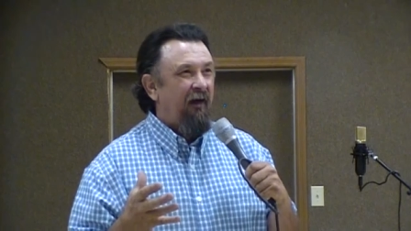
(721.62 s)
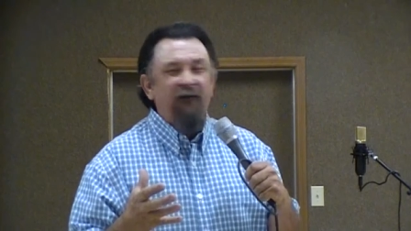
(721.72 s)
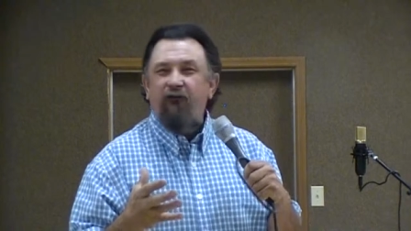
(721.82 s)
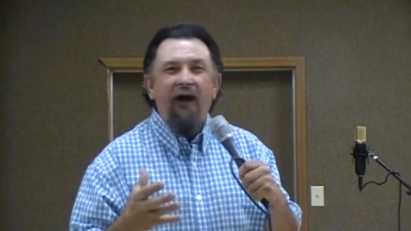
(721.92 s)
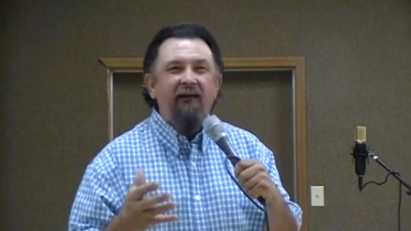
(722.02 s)

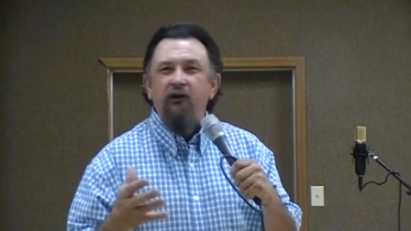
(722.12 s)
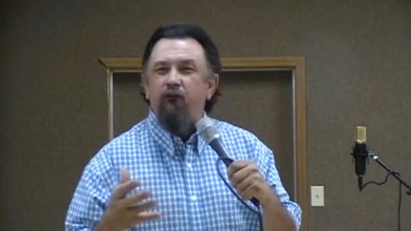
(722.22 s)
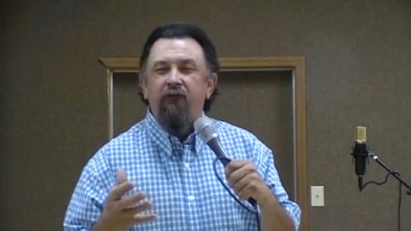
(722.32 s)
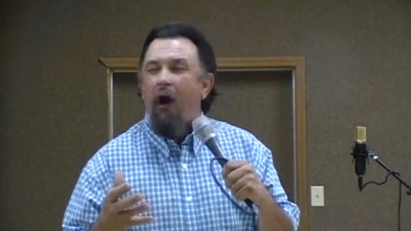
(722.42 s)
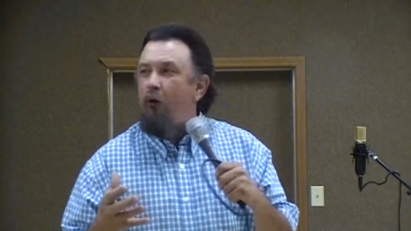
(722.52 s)
It's like
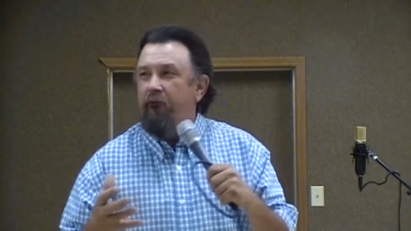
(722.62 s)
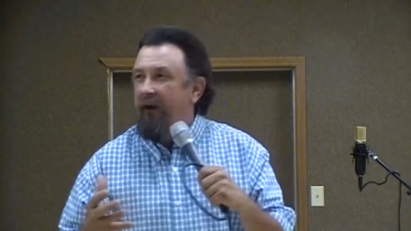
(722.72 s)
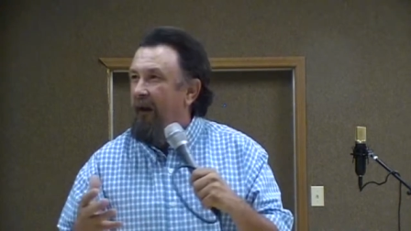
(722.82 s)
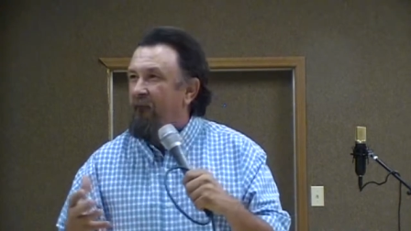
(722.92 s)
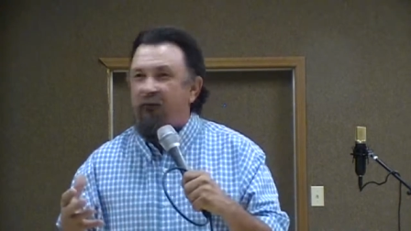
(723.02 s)
you tote
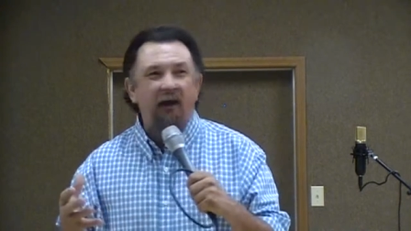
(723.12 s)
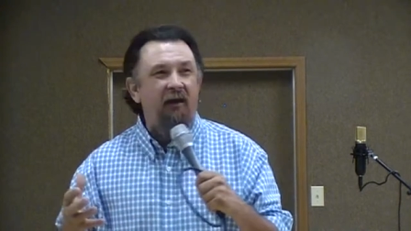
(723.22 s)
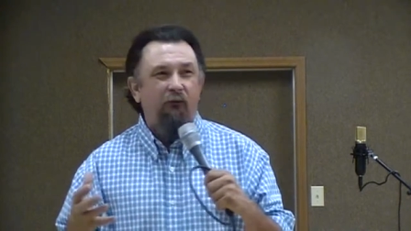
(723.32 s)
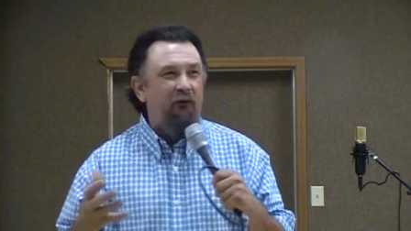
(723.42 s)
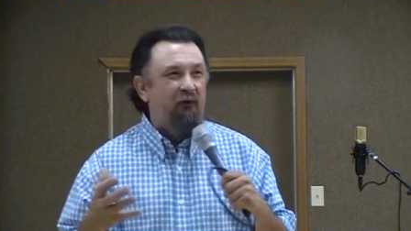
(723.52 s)
that
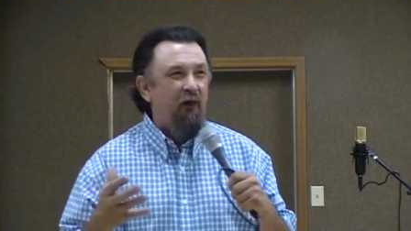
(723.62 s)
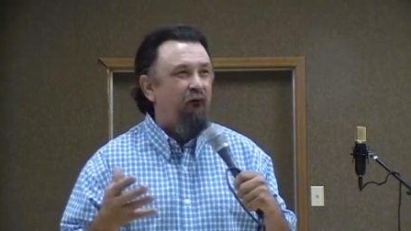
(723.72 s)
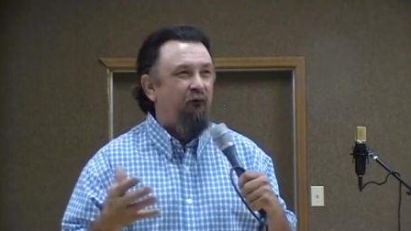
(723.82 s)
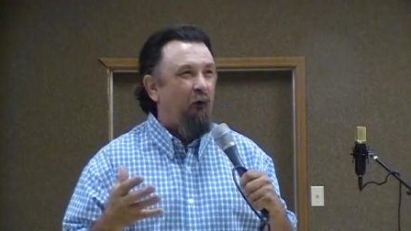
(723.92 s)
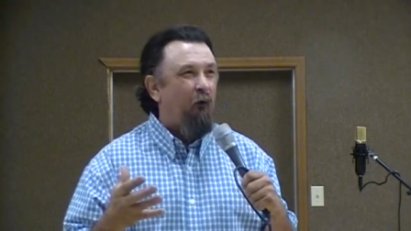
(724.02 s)
thing with you
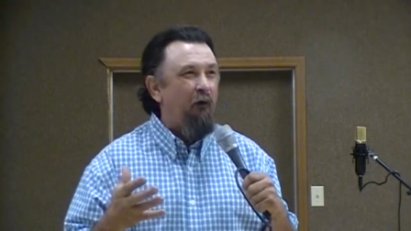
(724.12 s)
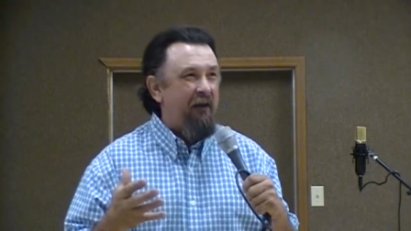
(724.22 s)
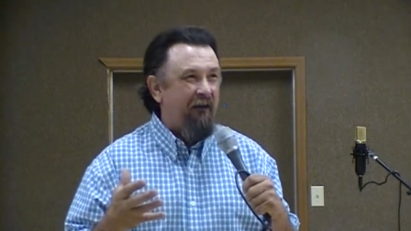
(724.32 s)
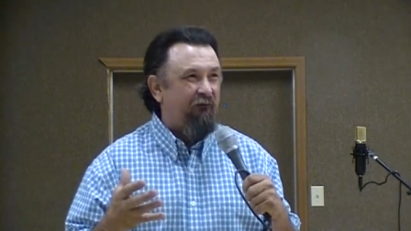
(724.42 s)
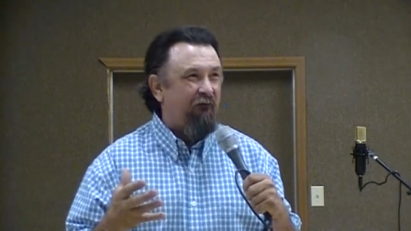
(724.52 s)
for
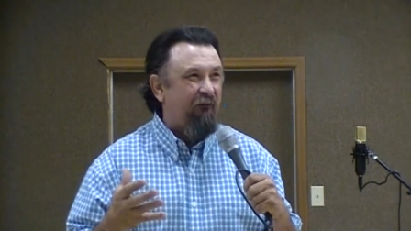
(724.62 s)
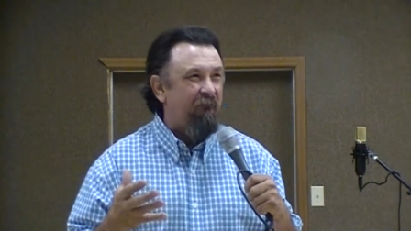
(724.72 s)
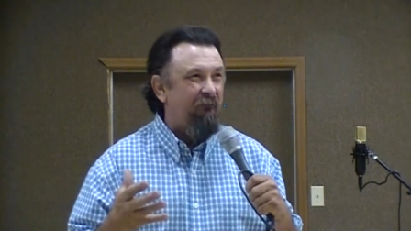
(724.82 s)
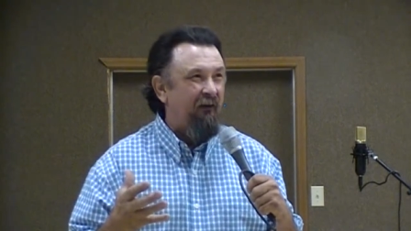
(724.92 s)
weeks.